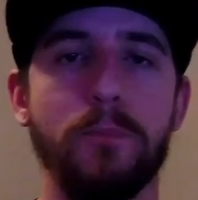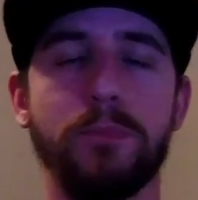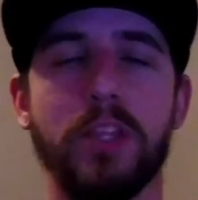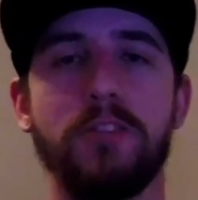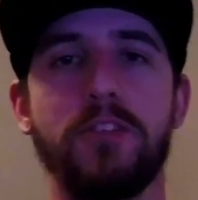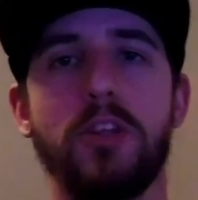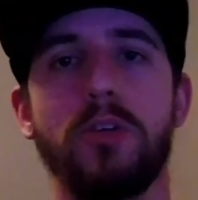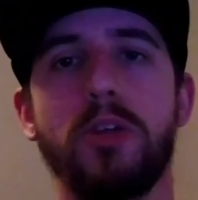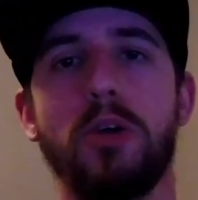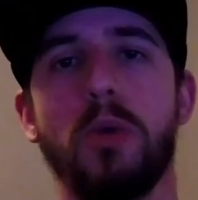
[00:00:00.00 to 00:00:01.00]
If you
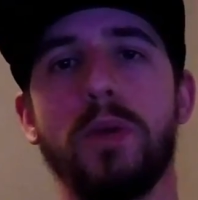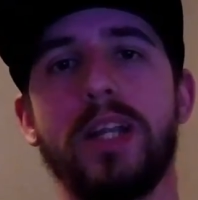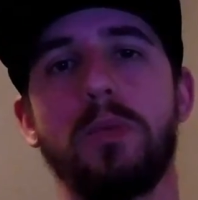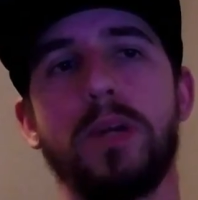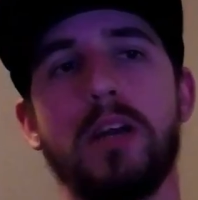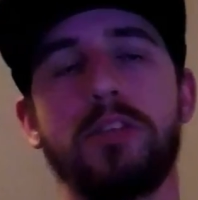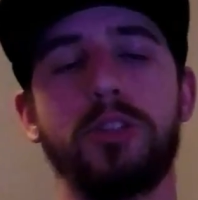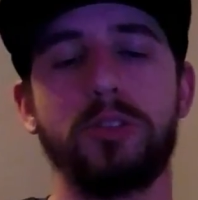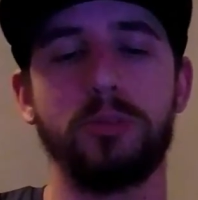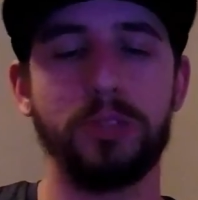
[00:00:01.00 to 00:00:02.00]
don't know already, we have a
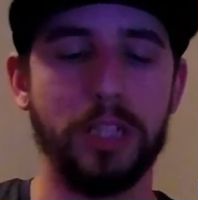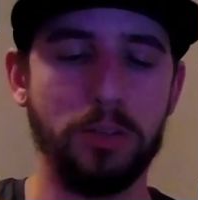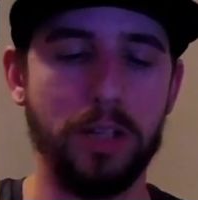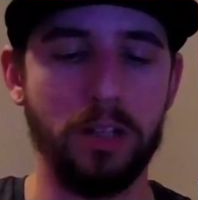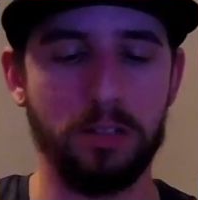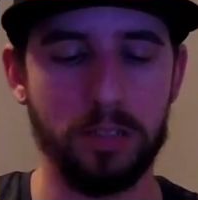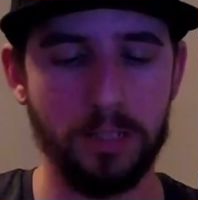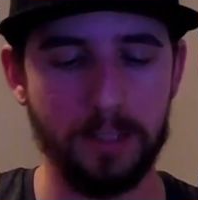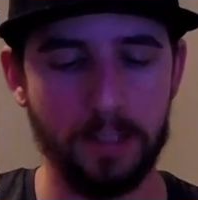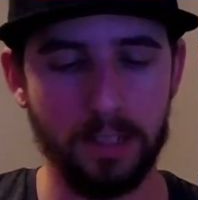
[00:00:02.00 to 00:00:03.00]
YouTube channel out
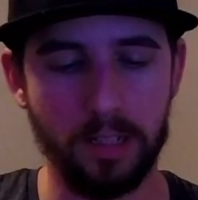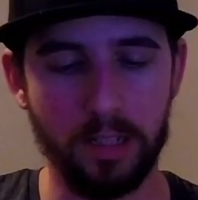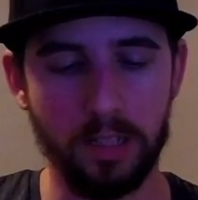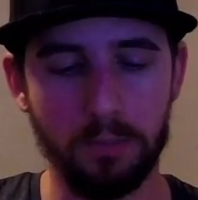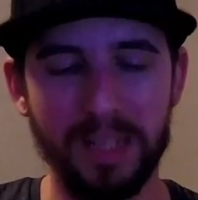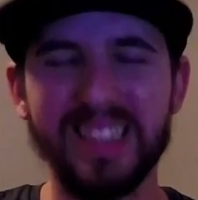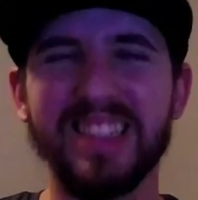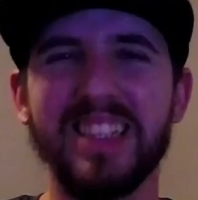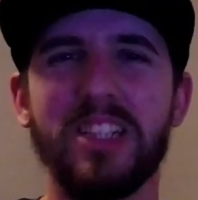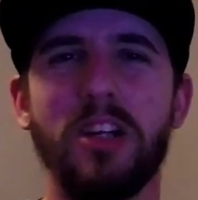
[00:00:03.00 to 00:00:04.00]

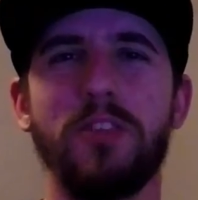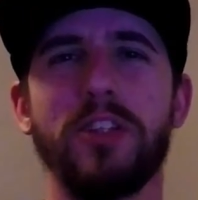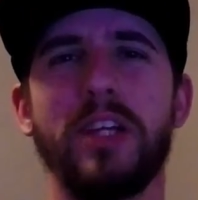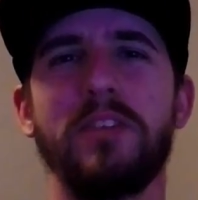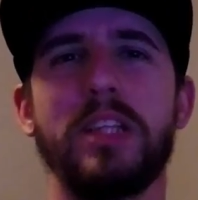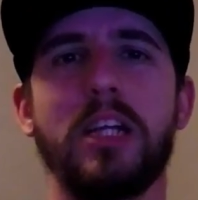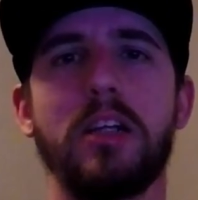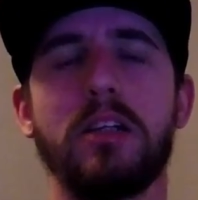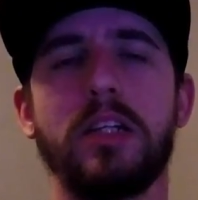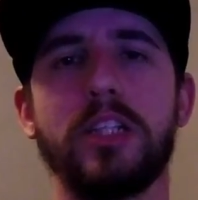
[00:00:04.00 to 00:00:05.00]
basically covering everything
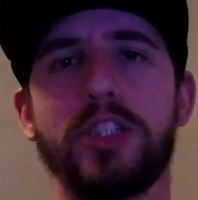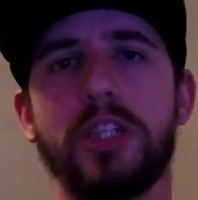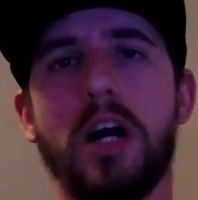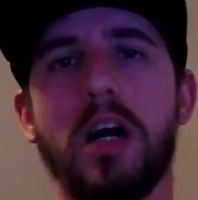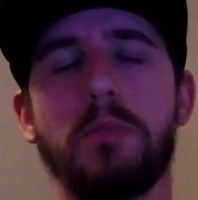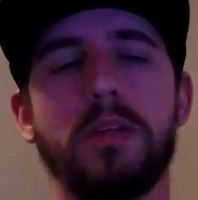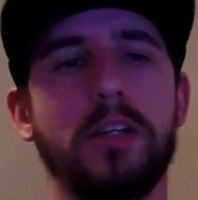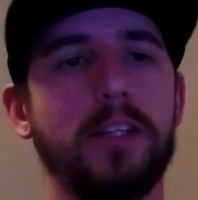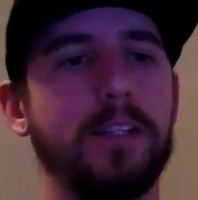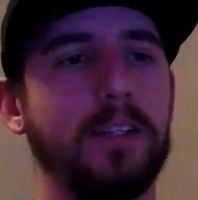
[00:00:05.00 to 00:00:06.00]
in the shop.
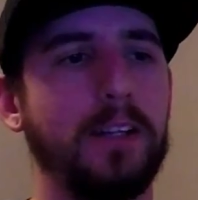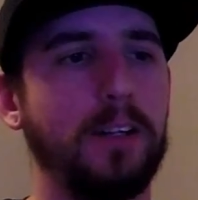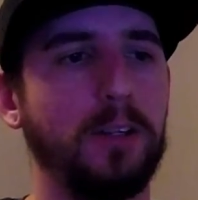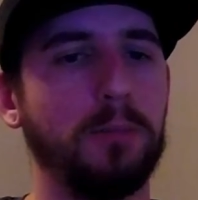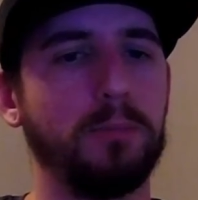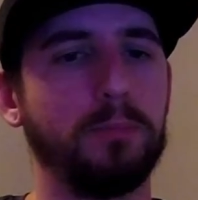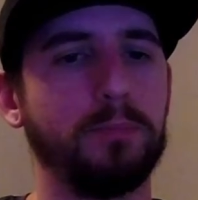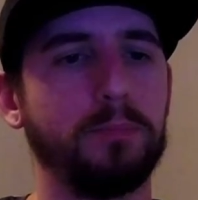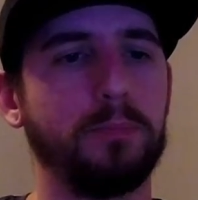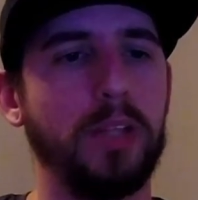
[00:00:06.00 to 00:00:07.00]

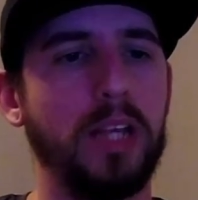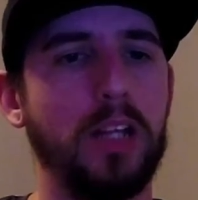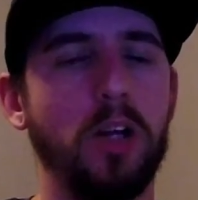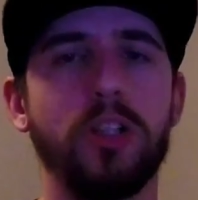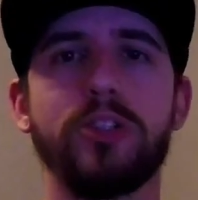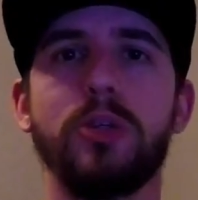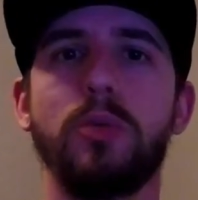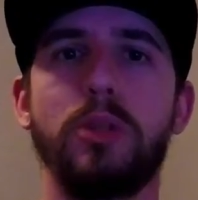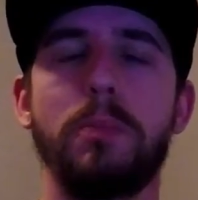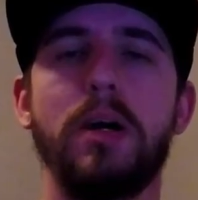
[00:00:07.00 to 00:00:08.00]
And
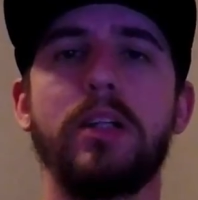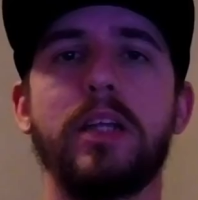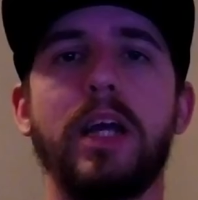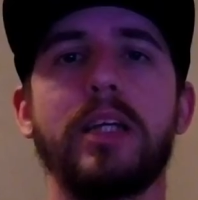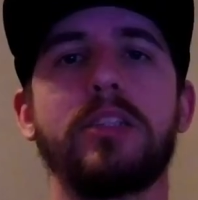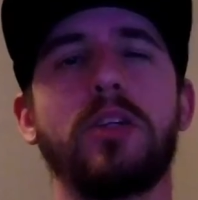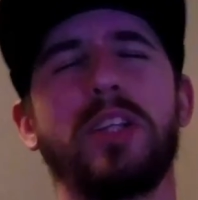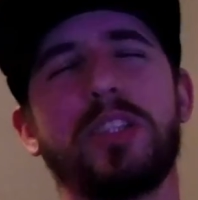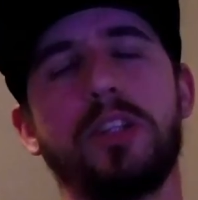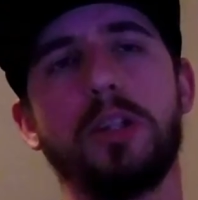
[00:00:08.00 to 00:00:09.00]
also the podcast. So
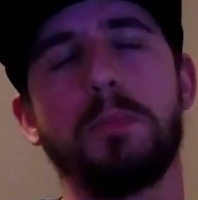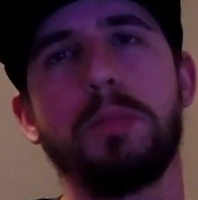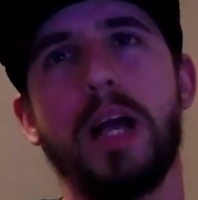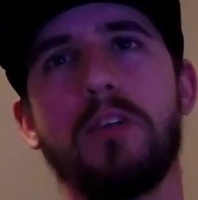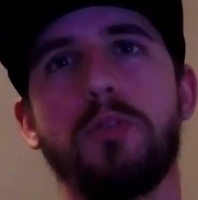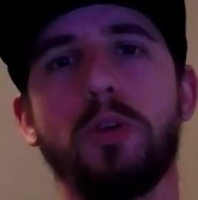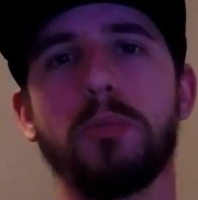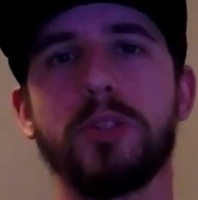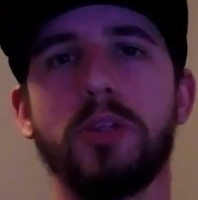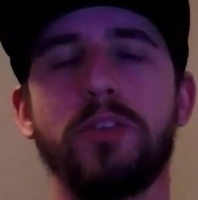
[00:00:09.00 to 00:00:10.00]
it's another
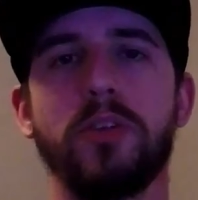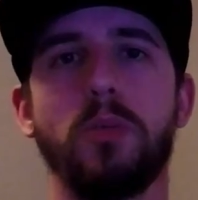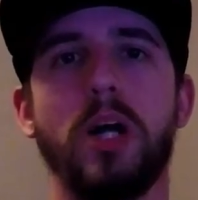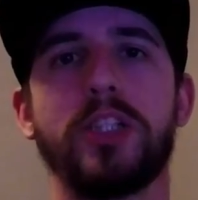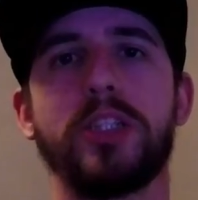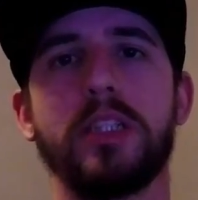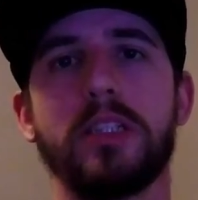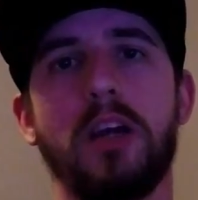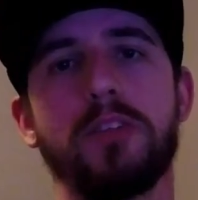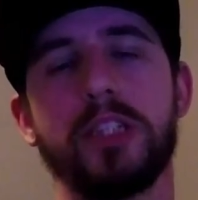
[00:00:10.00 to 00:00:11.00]
platform. So if you're watching this,
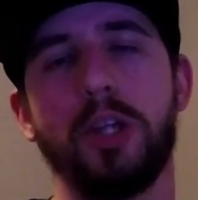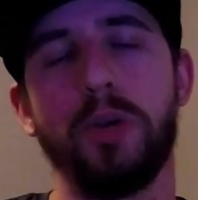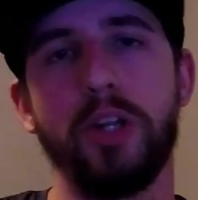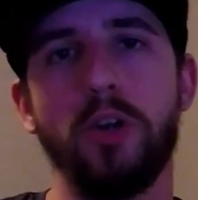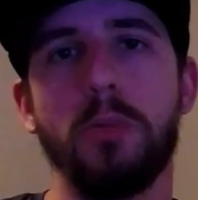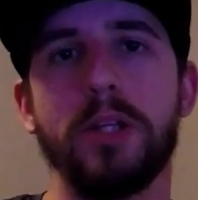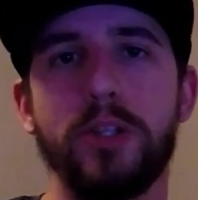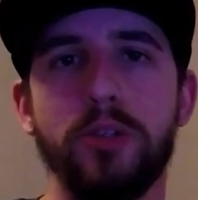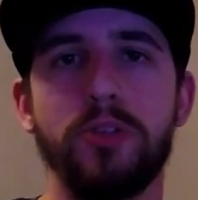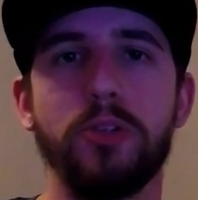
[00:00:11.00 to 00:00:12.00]
obviously you already know about
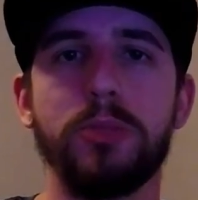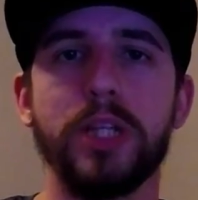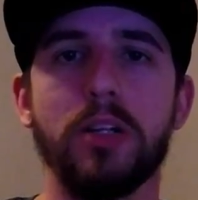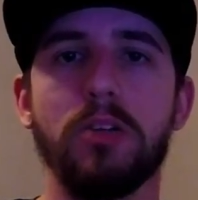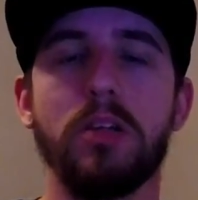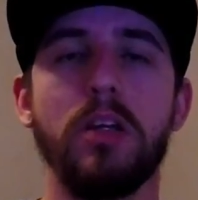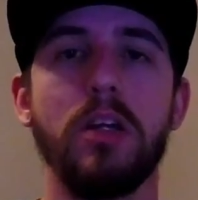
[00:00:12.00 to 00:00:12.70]
the YouTube channel.